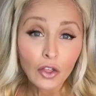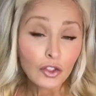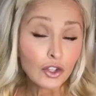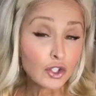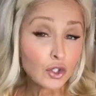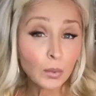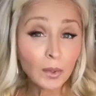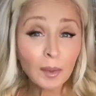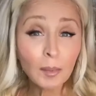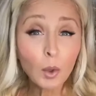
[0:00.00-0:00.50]
The
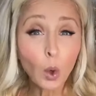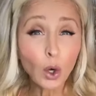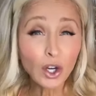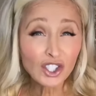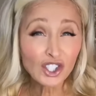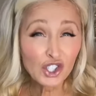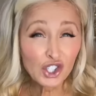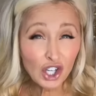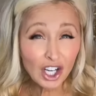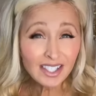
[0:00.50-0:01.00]
Supreme
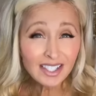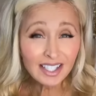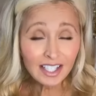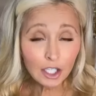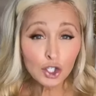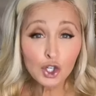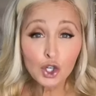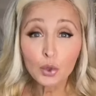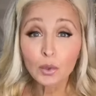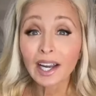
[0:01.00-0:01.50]
Court just
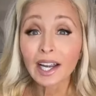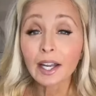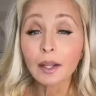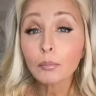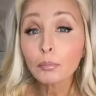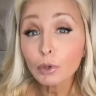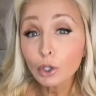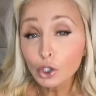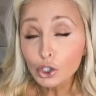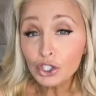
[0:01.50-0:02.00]
issued an
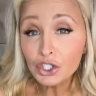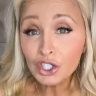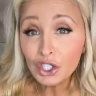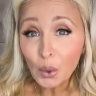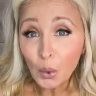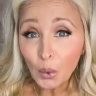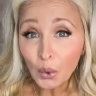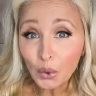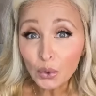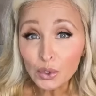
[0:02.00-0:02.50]
emergency
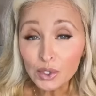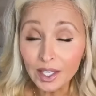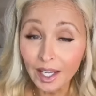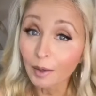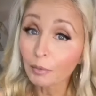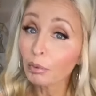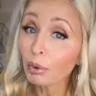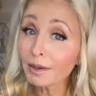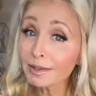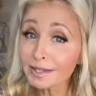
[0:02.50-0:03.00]
order
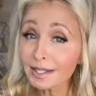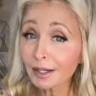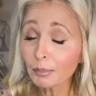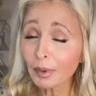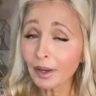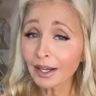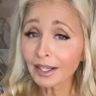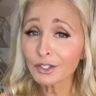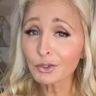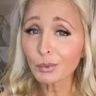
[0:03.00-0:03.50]
saying President
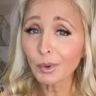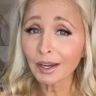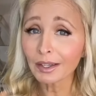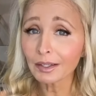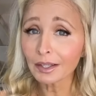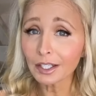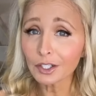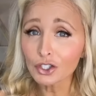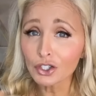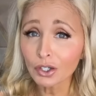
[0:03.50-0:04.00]
Biden's
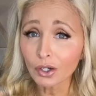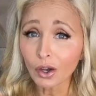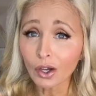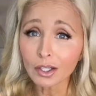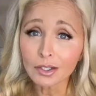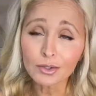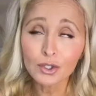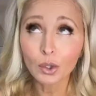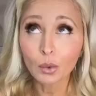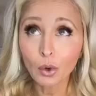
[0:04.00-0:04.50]
regulation
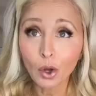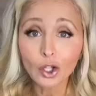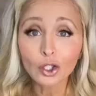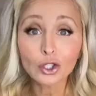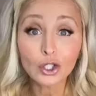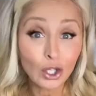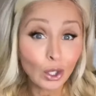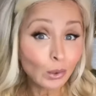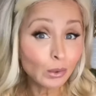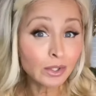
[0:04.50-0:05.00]
on
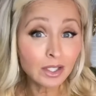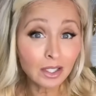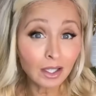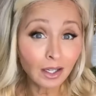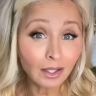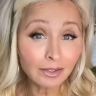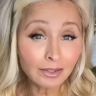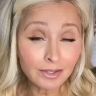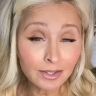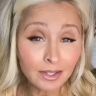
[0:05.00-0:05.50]
so-called ghost
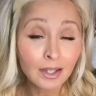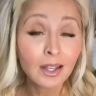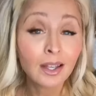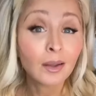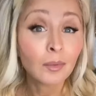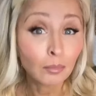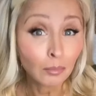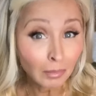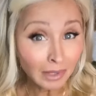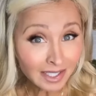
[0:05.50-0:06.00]
guns
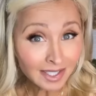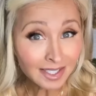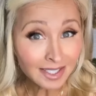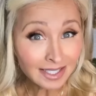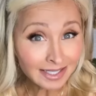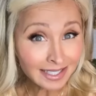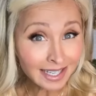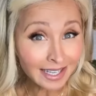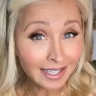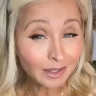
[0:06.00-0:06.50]
must
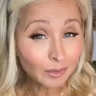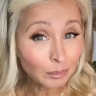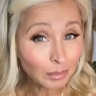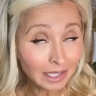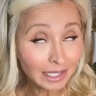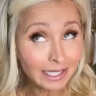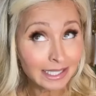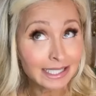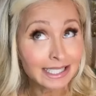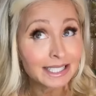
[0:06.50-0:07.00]
stay in
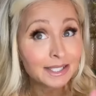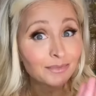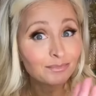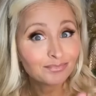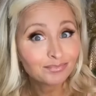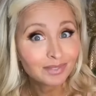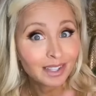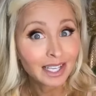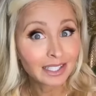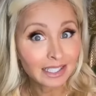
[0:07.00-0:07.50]
place,
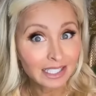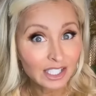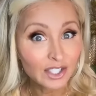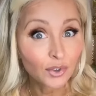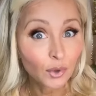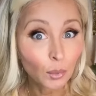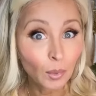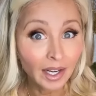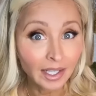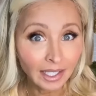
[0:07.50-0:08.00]
at least
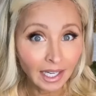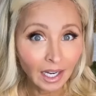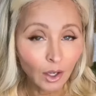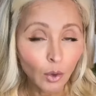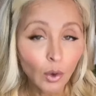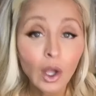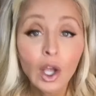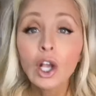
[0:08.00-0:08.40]
for right now.